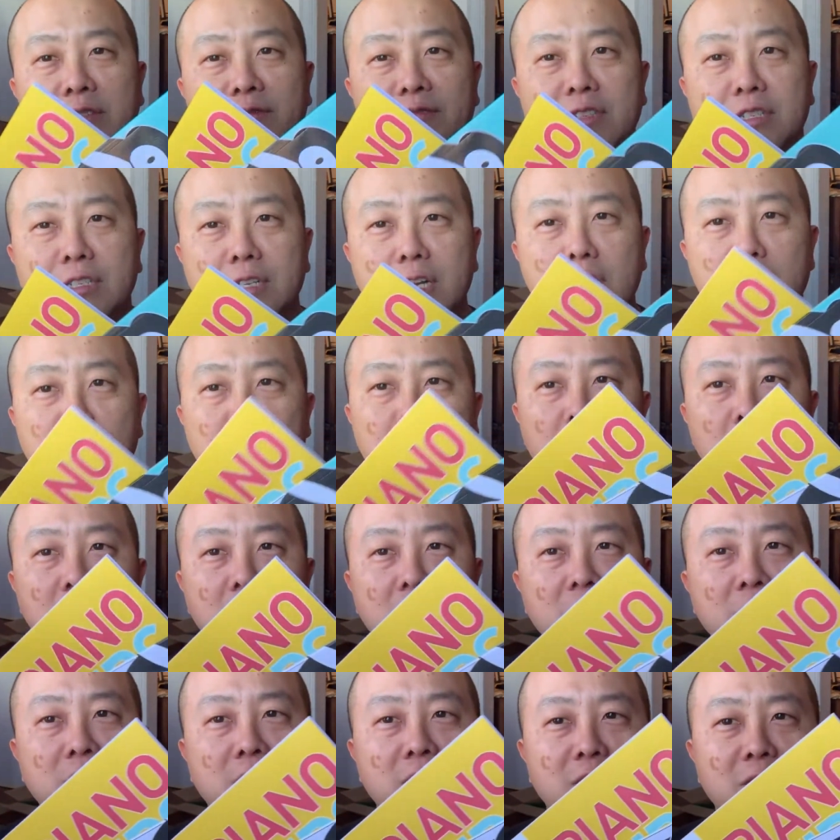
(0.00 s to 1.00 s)
of
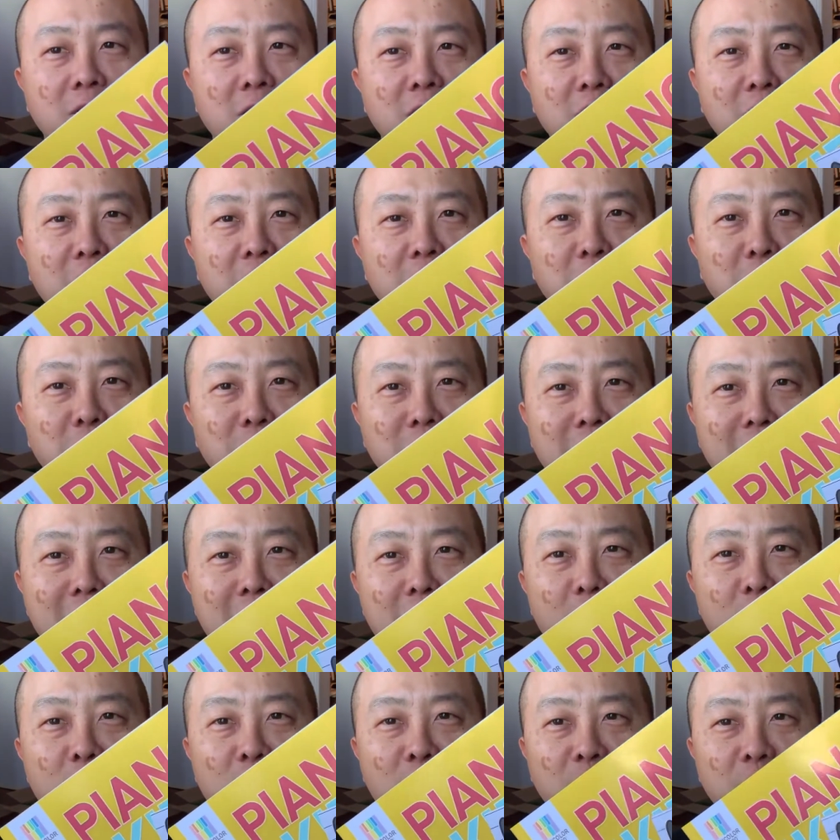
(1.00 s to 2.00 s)
songbooks called
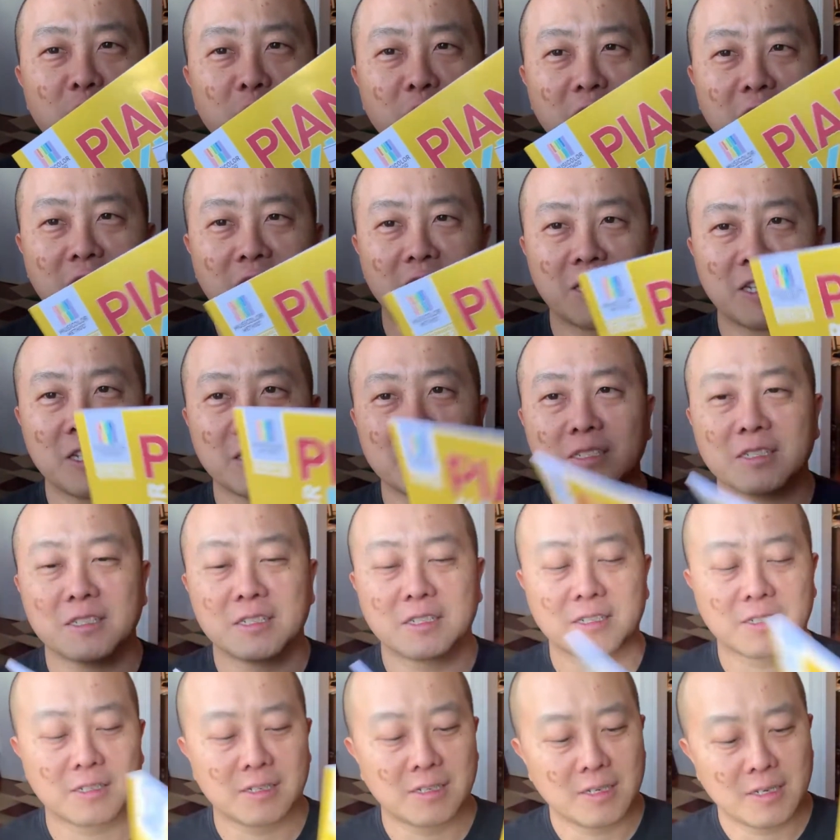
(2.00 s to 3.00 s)
Piano for
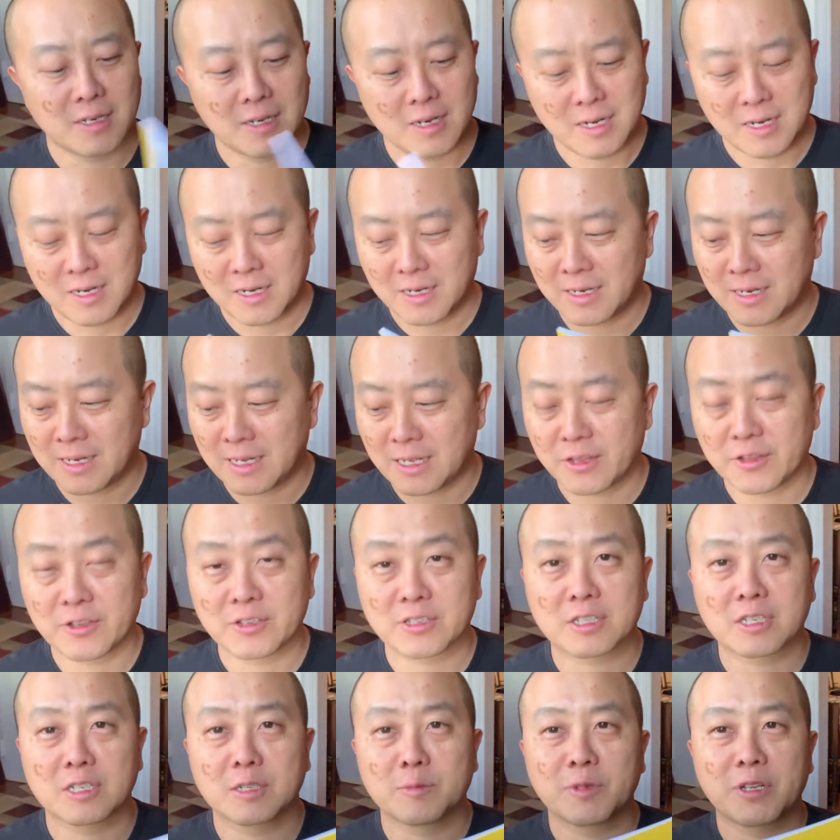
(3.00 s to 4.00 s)
Kids. Now,
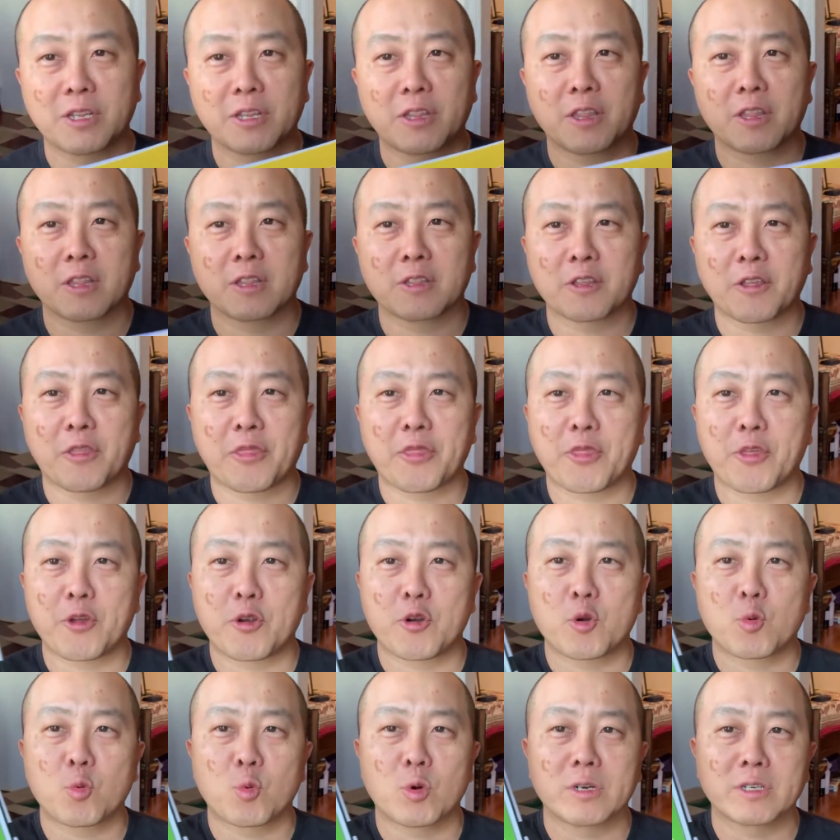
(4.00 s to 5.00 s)
there's going to be the
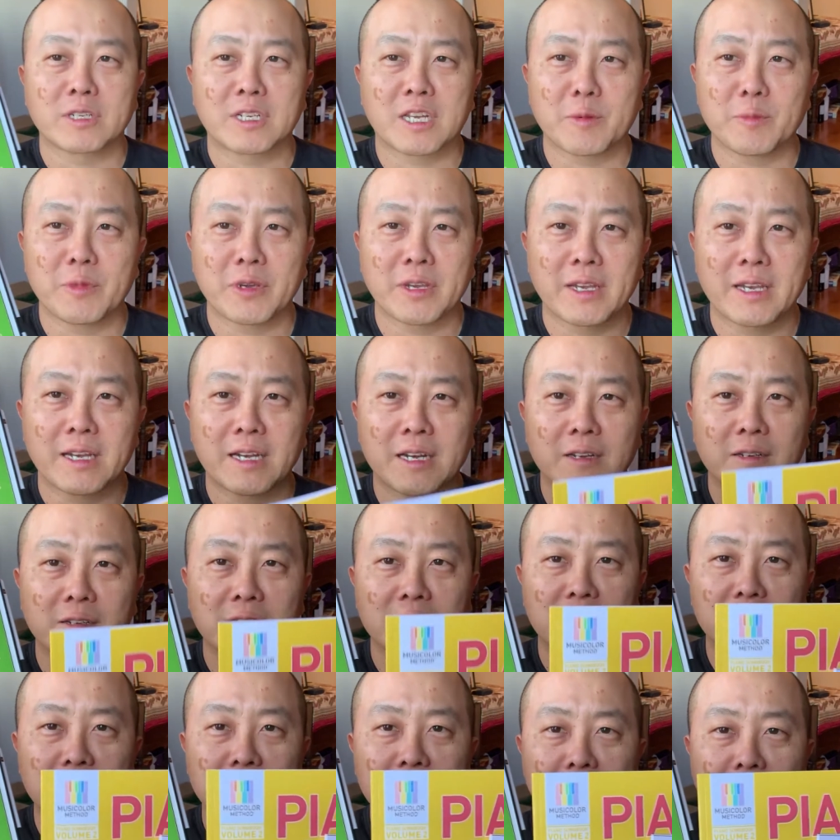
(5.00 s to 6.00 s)
third one coming out
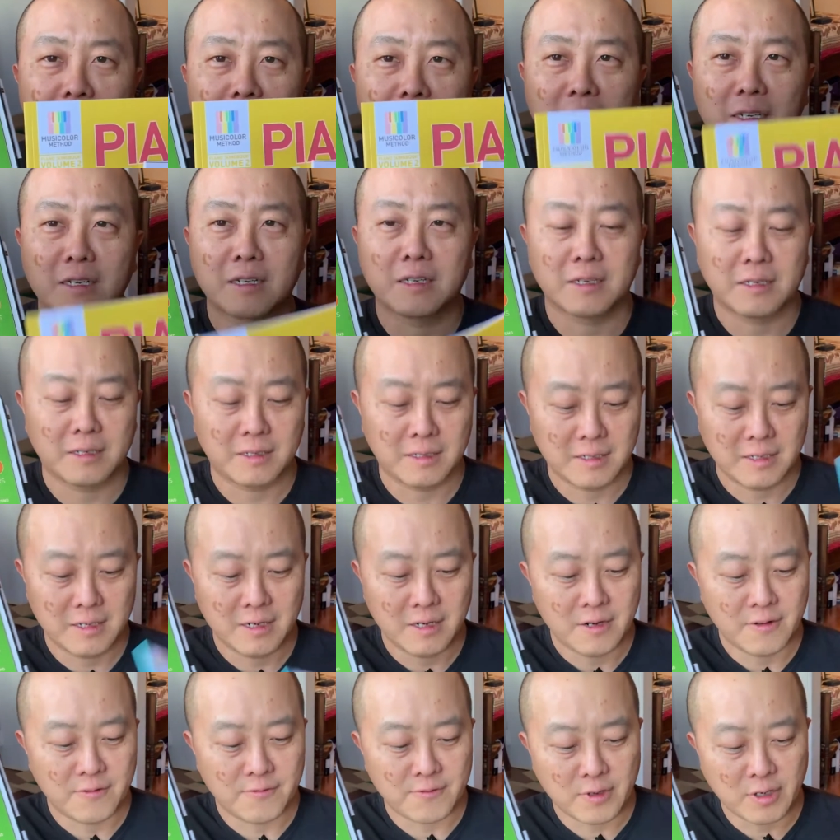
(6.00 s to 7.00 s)
this
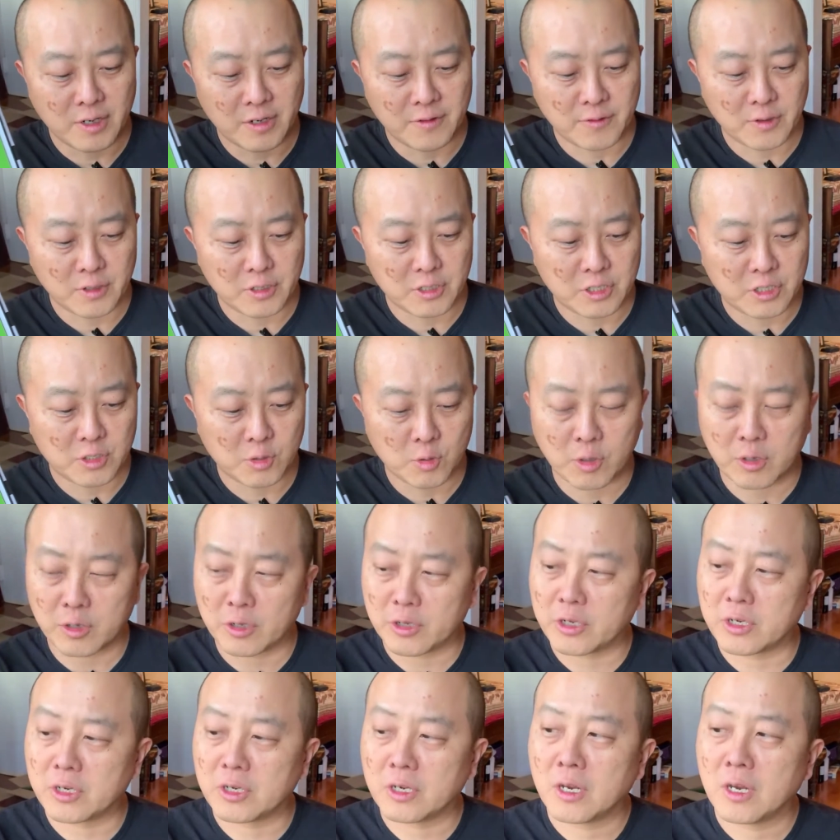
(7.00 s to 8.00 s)
very
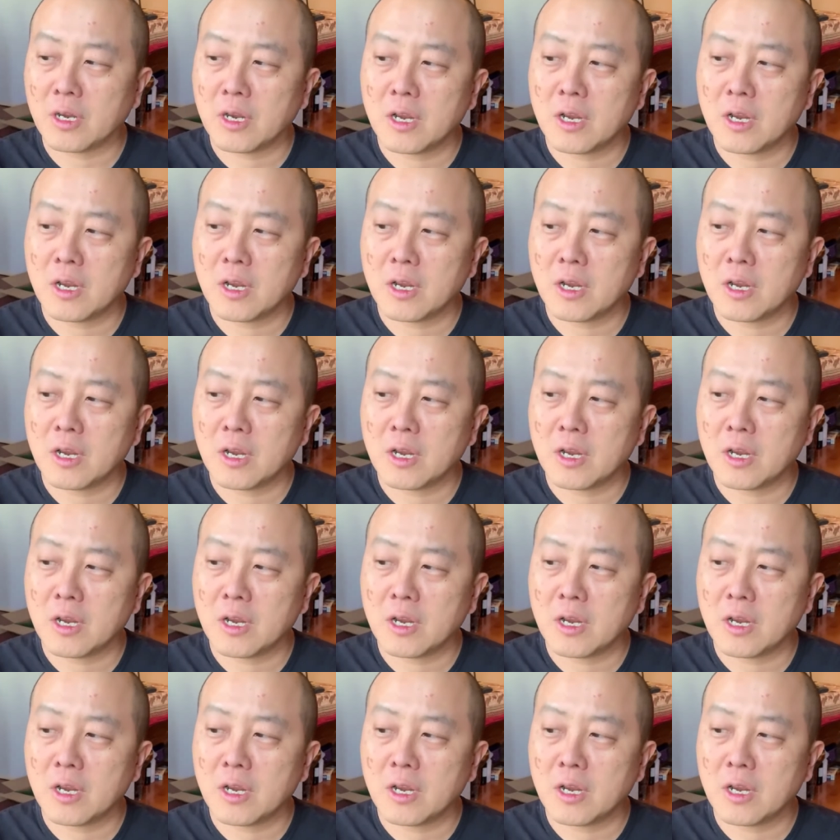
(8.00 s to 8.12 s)
shortly.